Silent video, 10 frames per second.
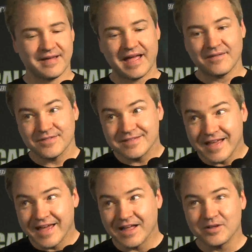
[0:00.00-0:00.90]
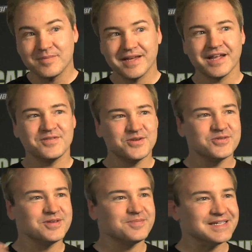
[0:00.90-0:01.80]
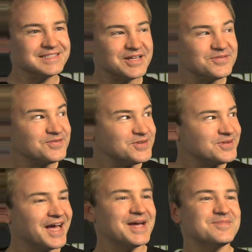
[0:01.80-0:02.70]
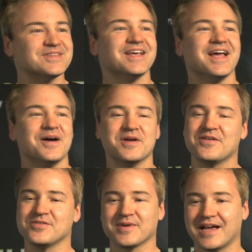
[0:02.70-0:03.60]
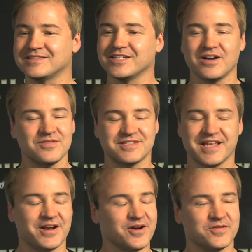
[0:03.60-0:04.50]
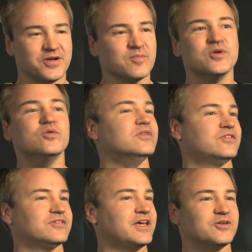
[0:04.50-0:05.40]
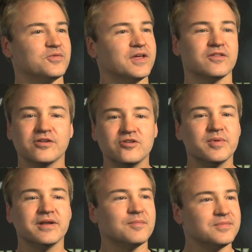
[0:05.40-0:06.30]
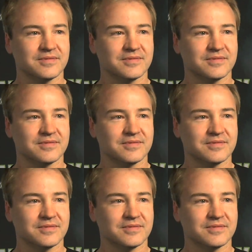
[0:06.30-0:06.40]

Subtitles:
have to say, I'll admit, I've used it myself a few times. We have some guys in the office that are mutants. I don't think they're human.